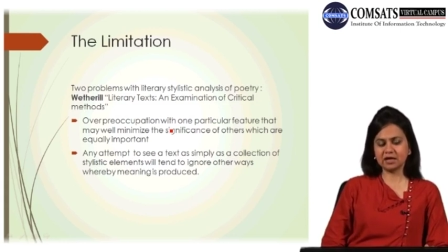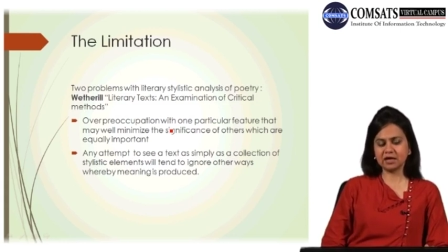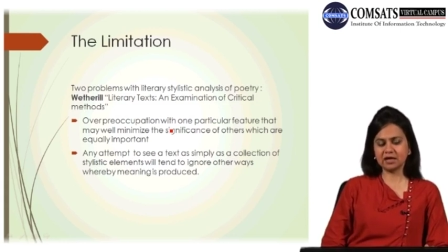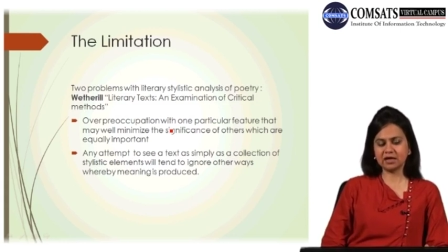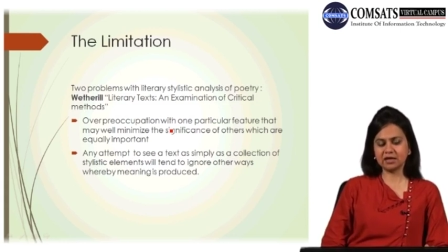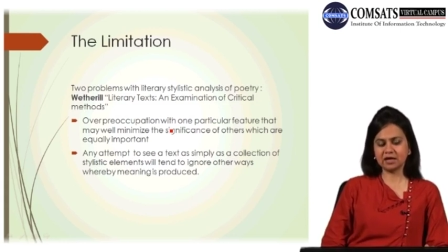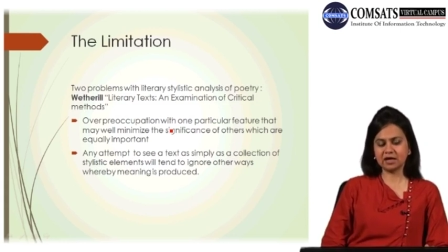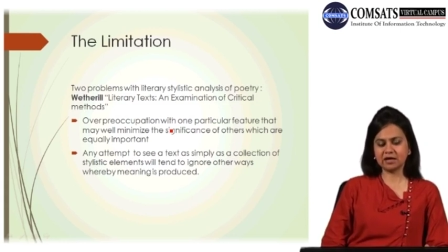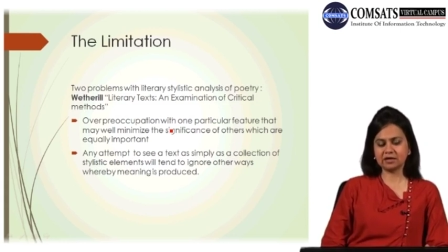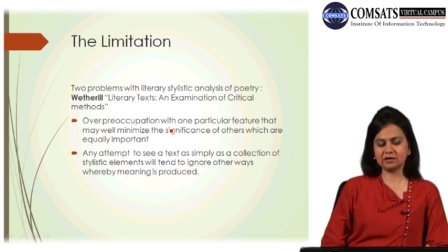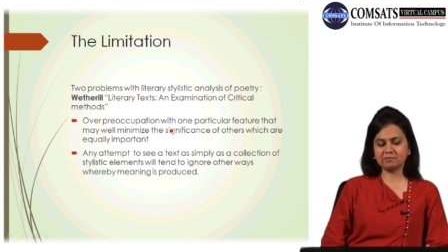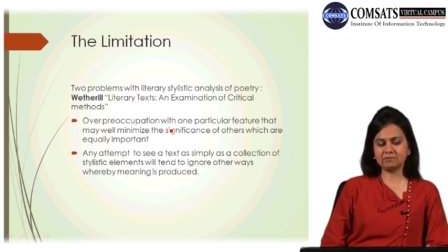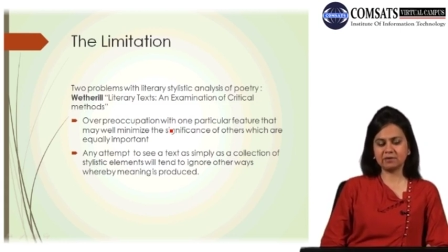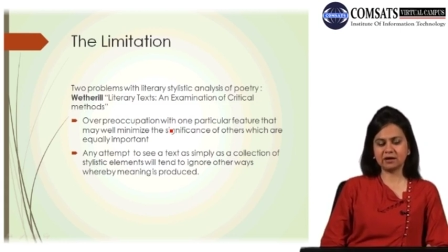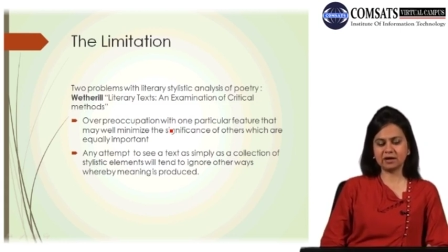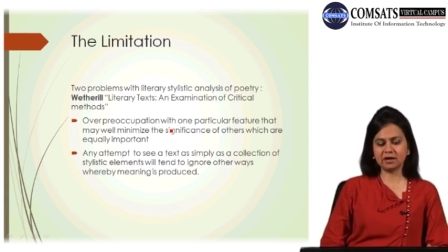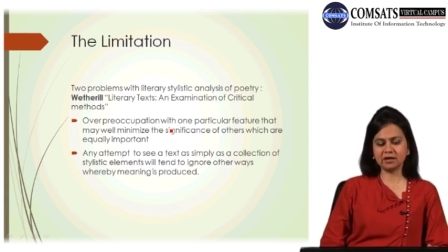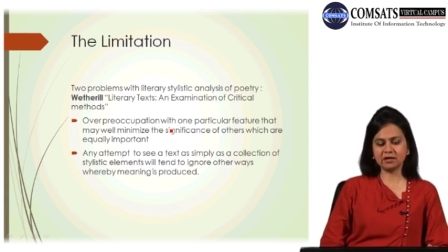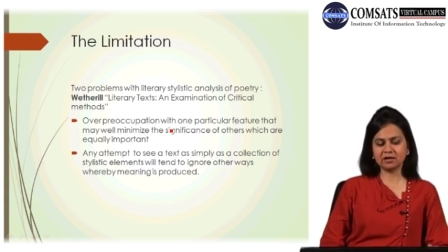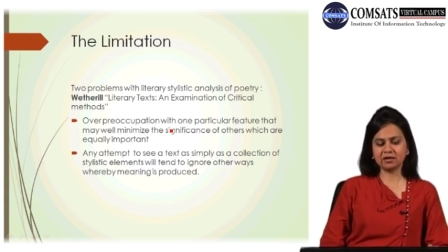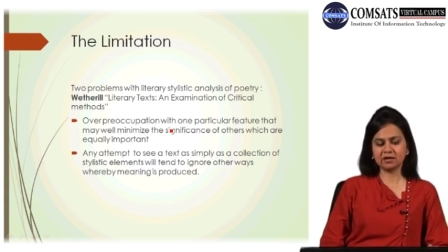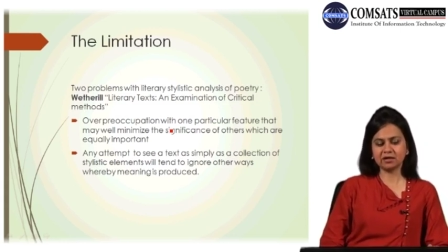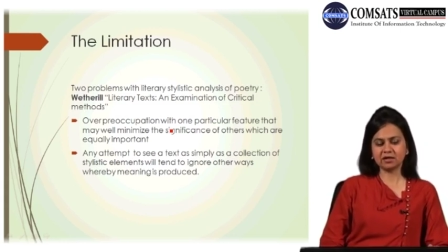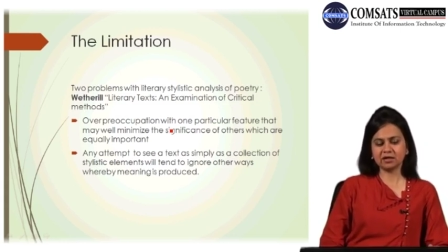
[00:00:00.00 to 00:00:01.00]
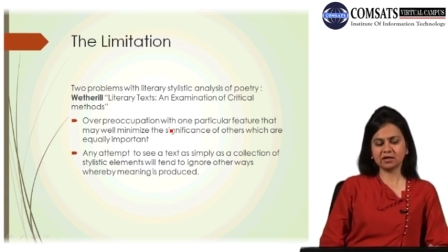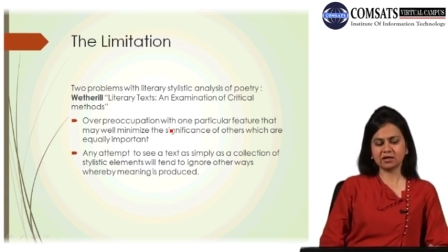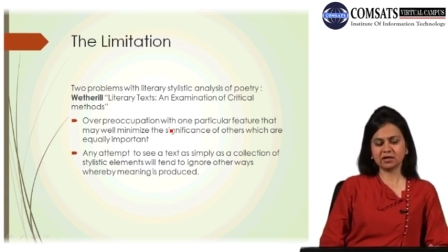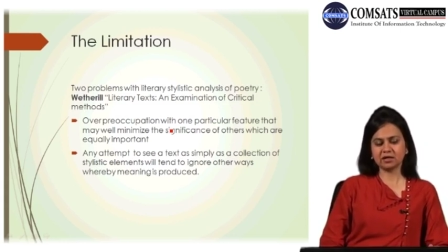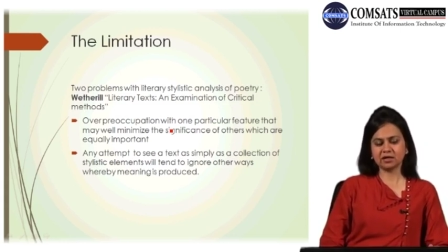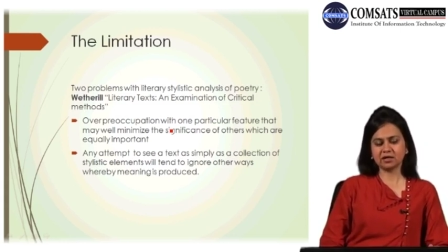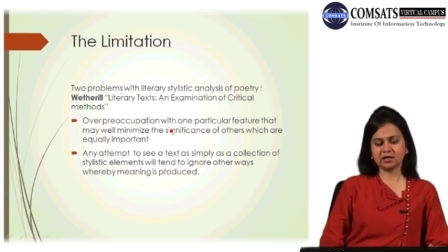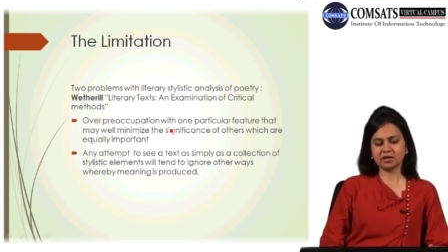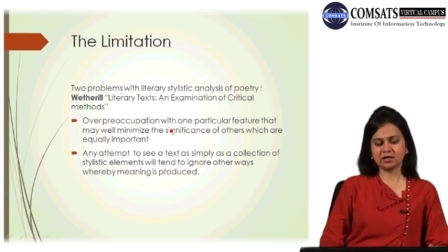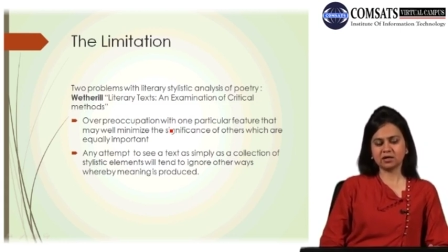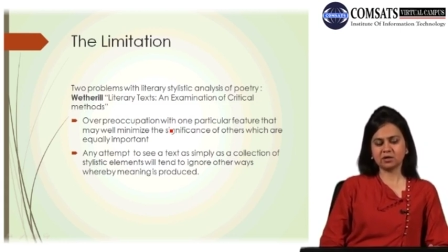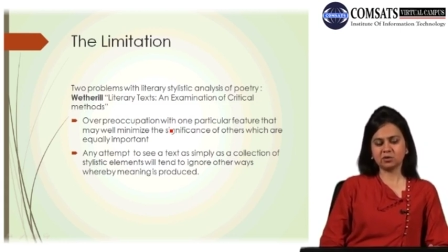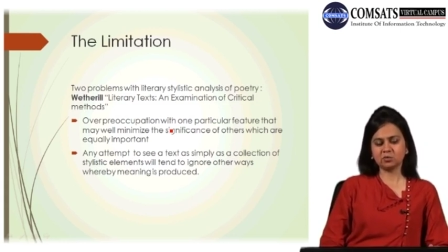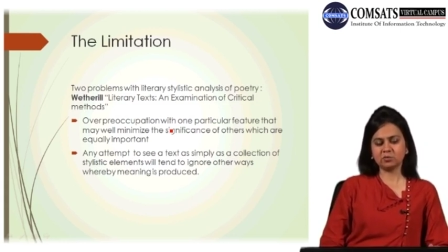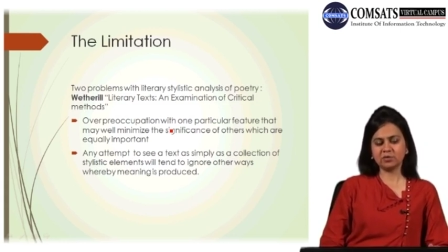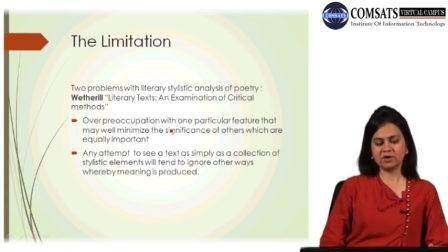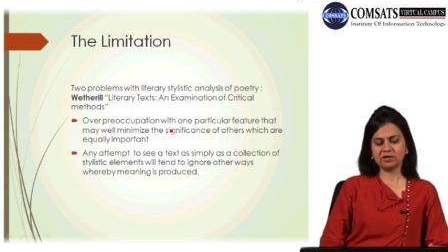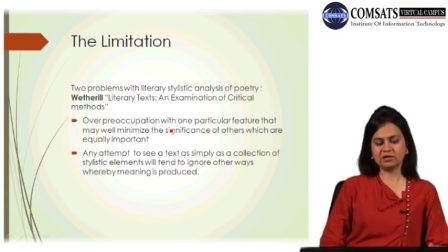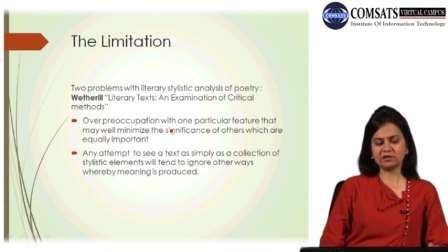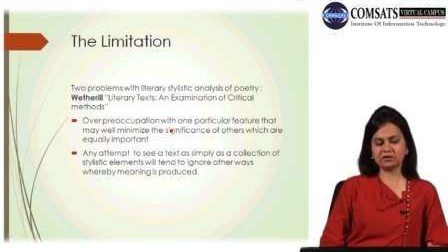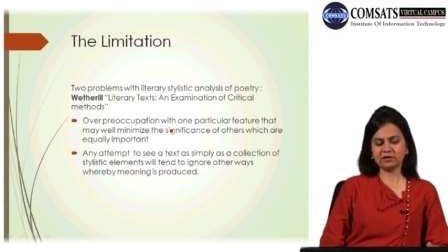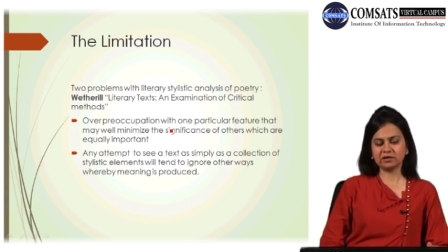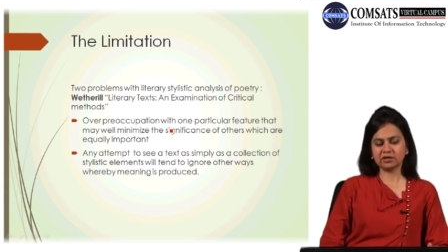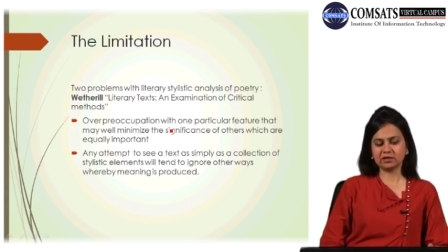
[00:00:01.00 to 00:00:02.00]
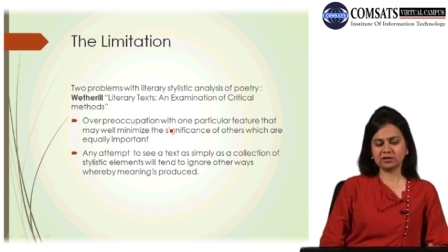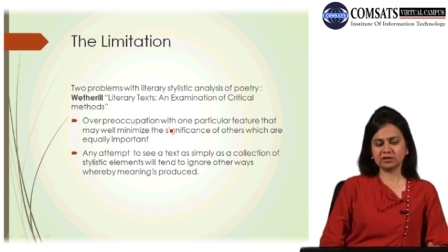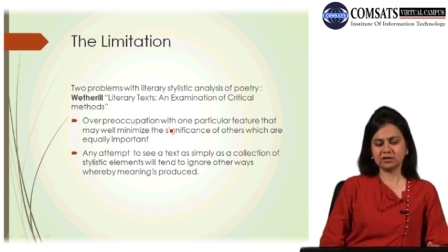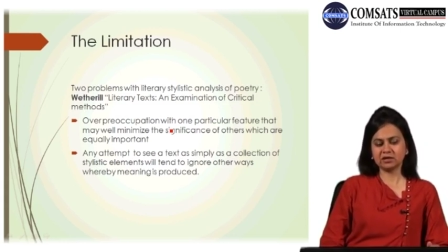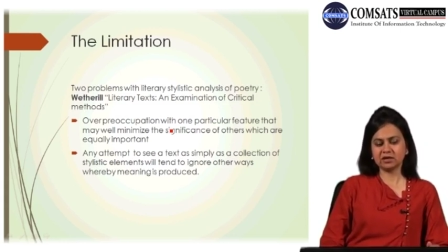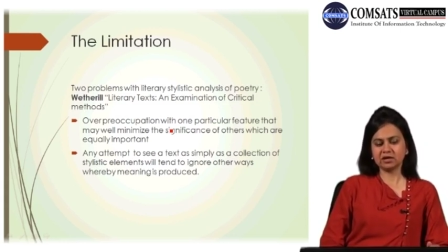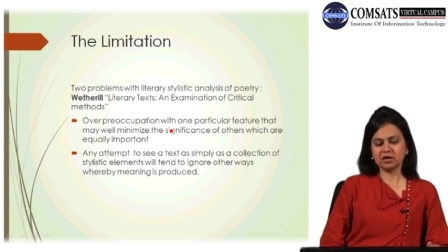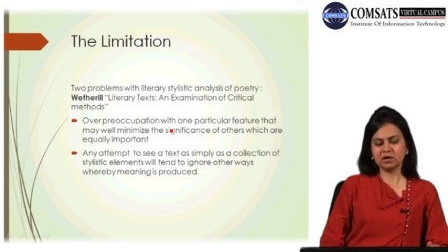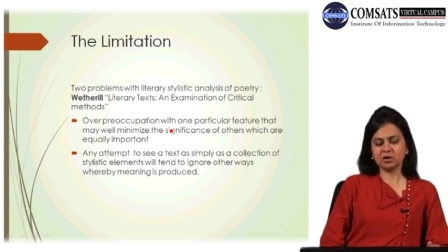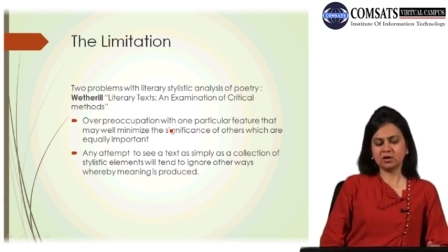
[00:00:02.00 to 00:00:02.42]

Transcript: highlighted by Wetherill.